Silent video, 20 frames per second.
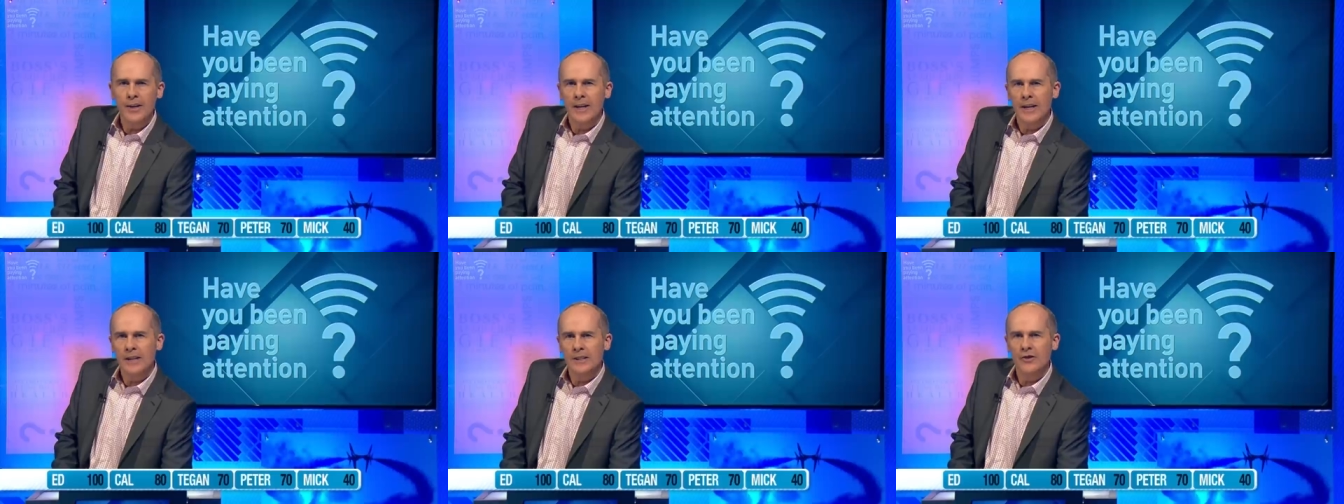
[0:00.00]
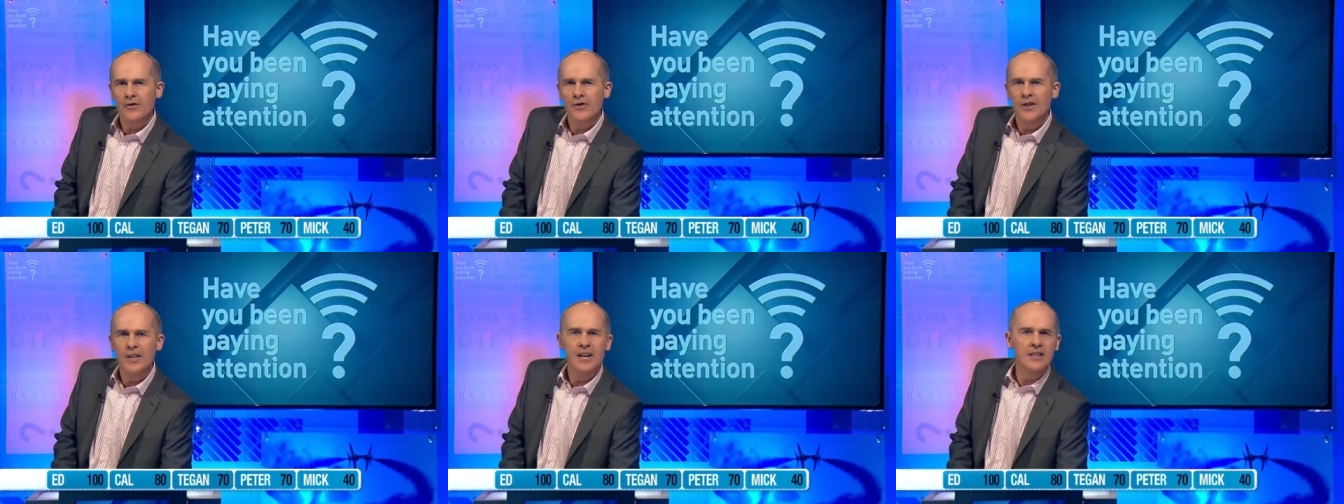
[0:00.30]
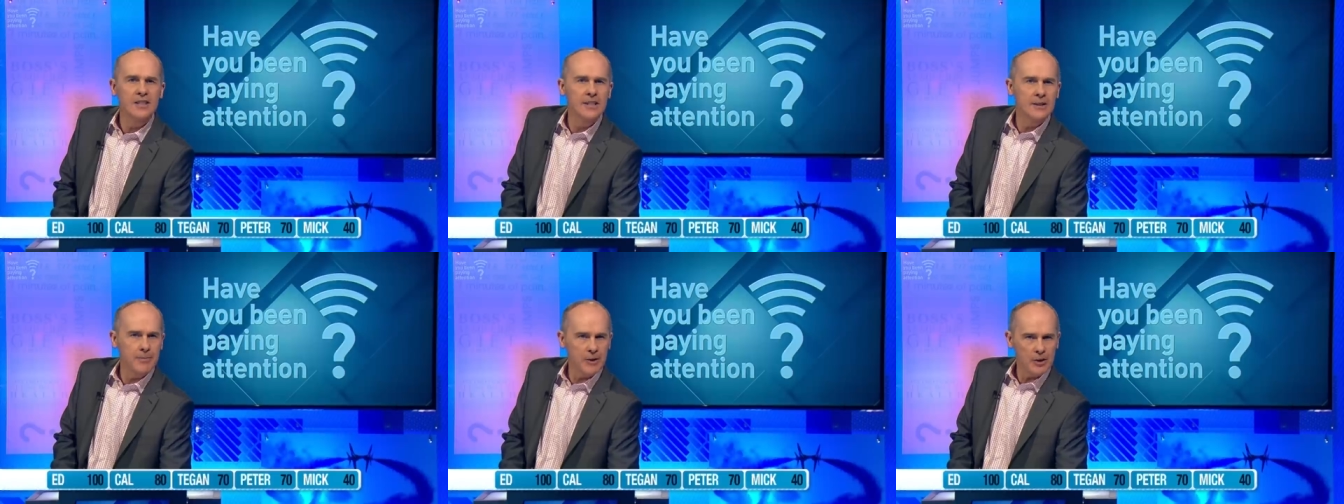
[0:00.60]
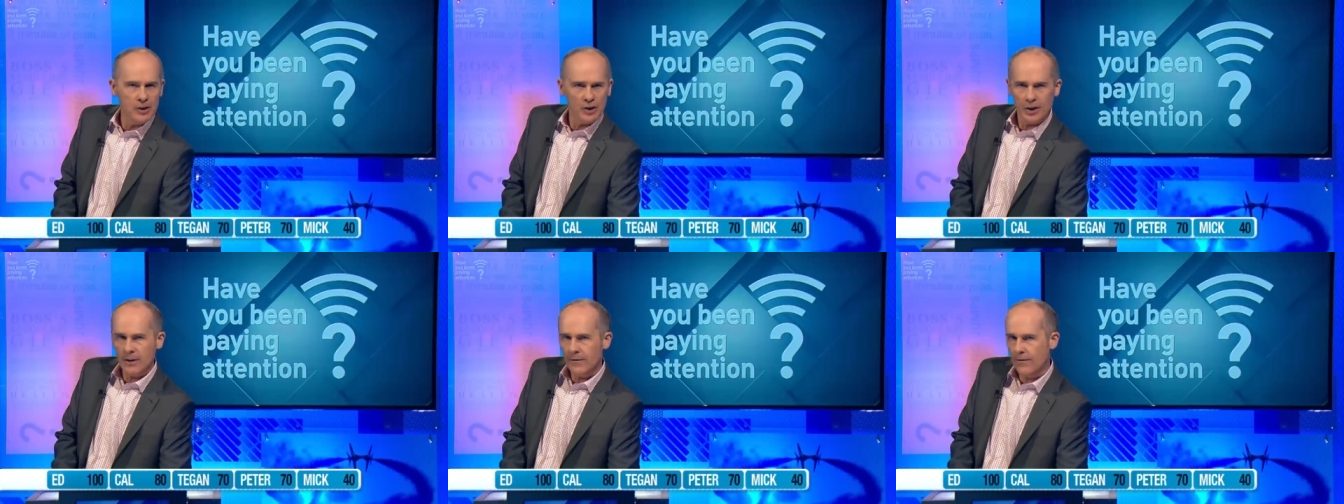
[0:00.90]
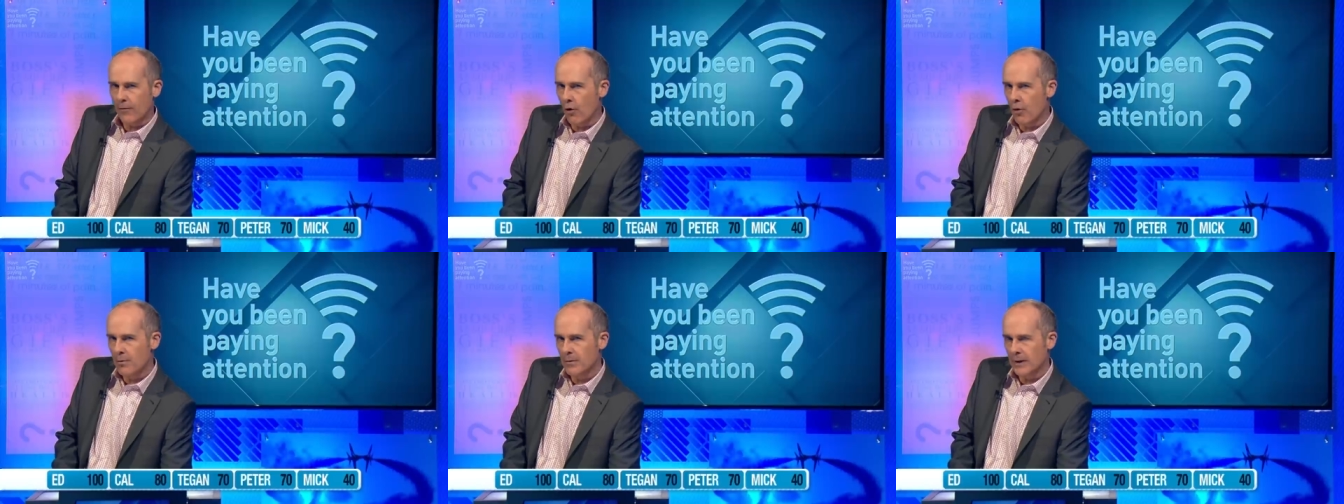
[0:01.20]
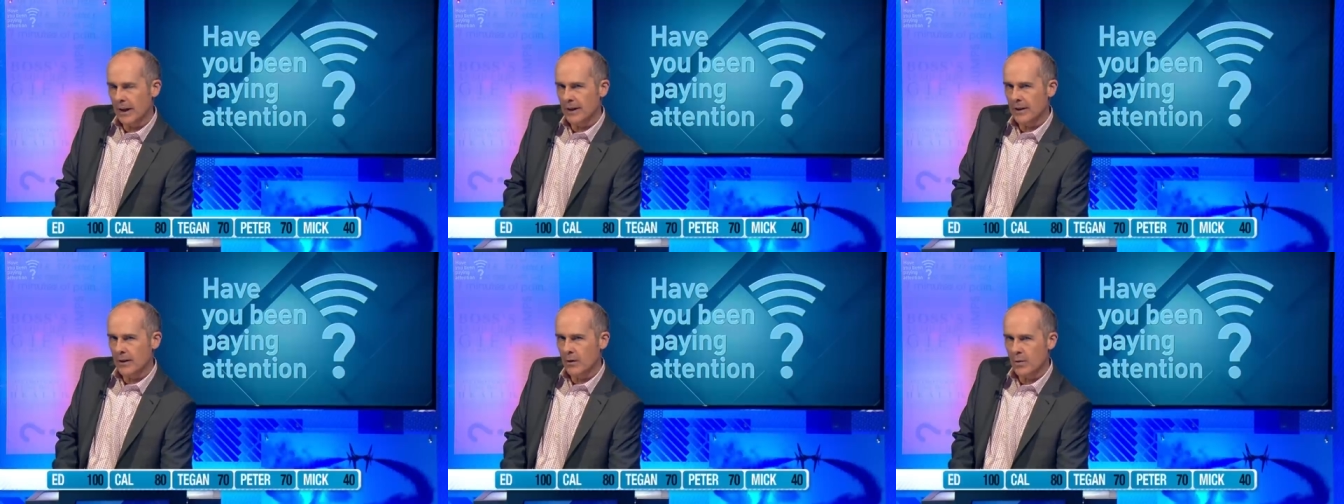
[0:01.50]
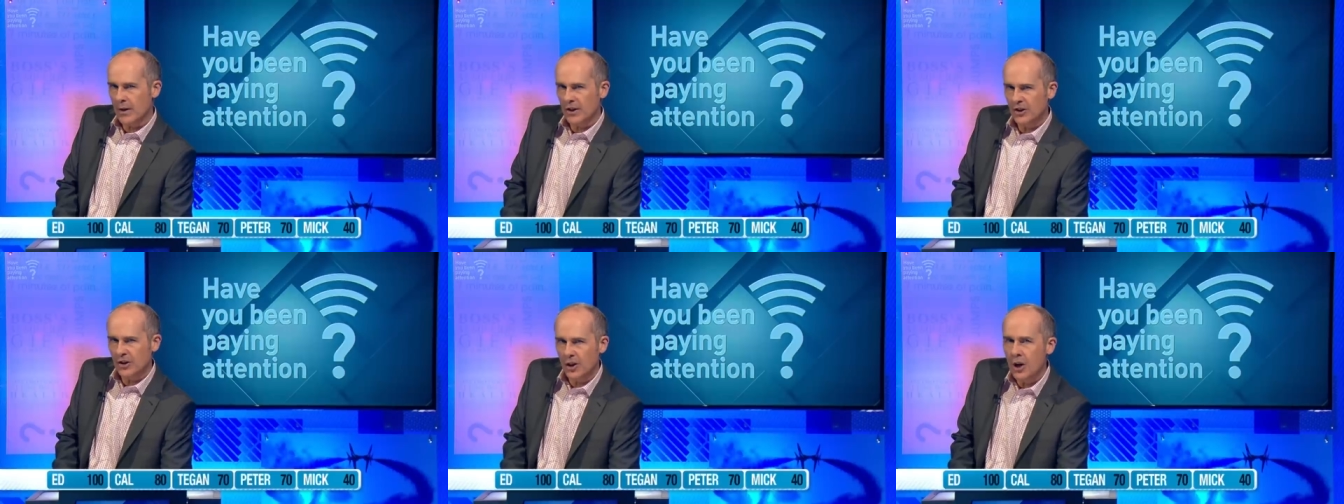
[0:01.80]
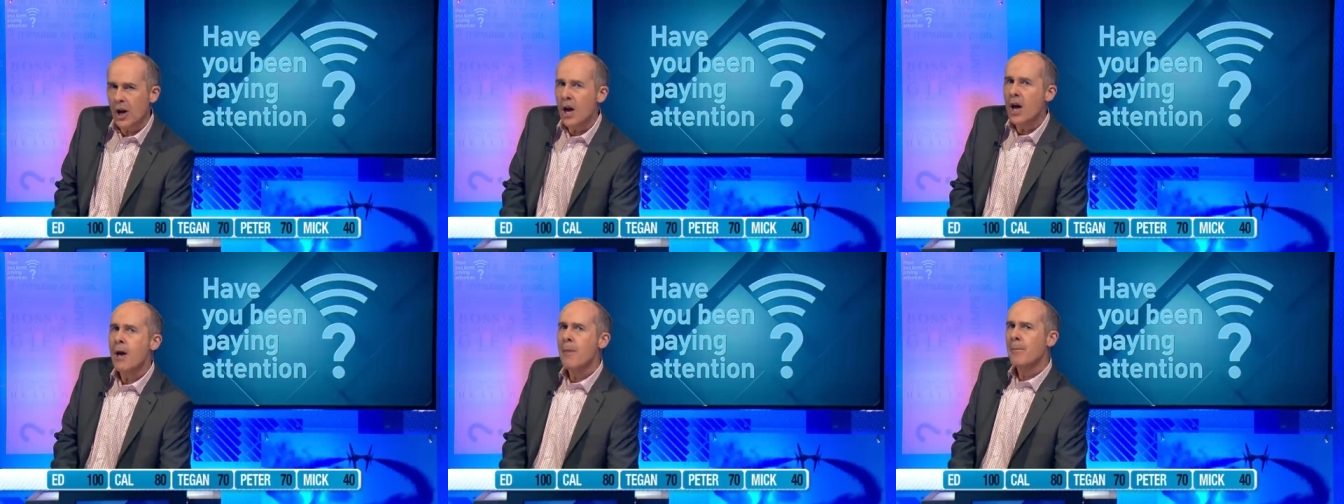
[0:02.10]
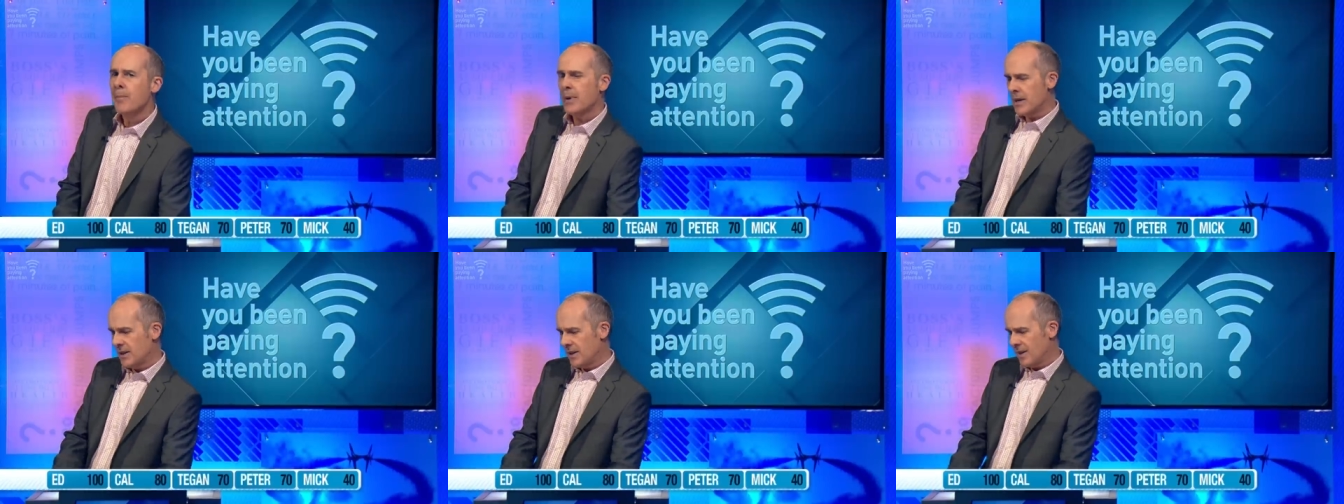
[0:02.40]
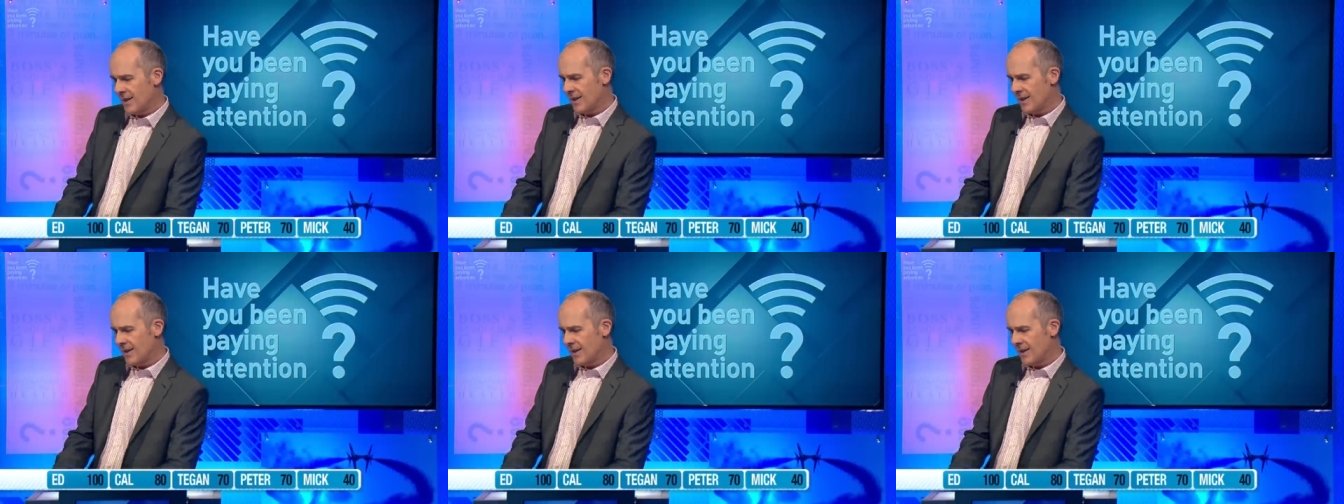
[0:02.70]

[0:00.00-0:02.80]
at answering a specially formulated question. Pete,